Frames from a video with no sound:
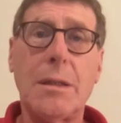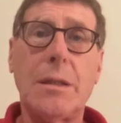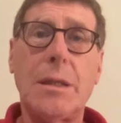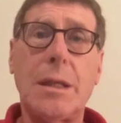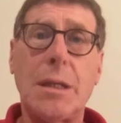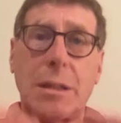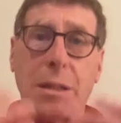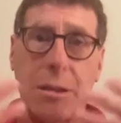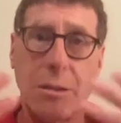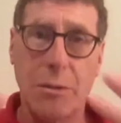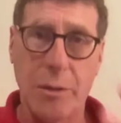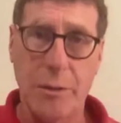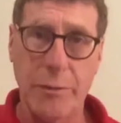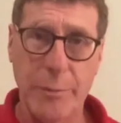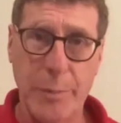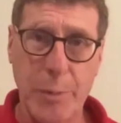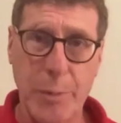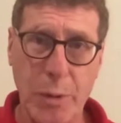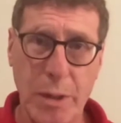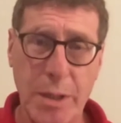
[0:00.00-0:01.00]
this sort
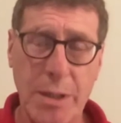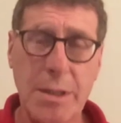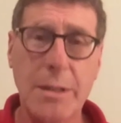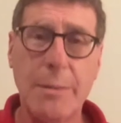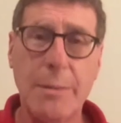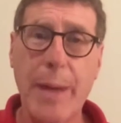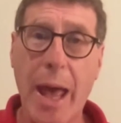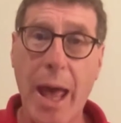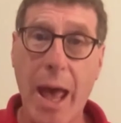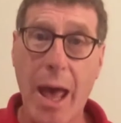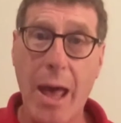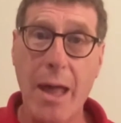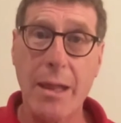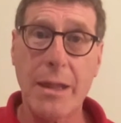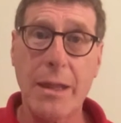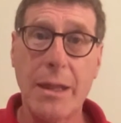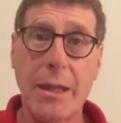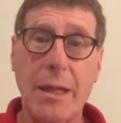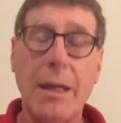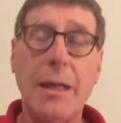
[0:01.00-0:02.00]
of Buddhist
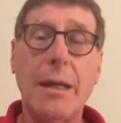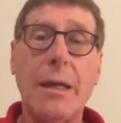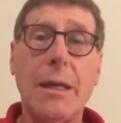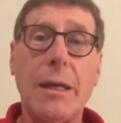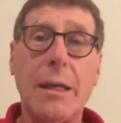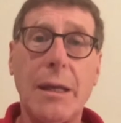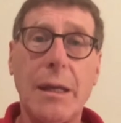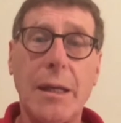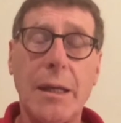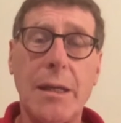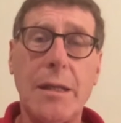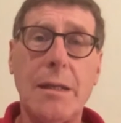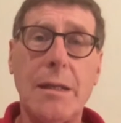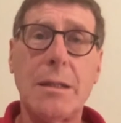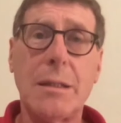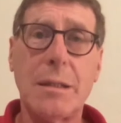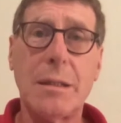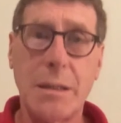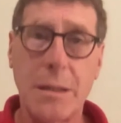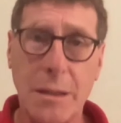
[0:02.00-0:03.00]
path
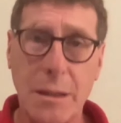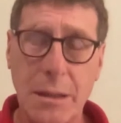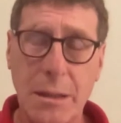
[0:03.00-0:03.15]
is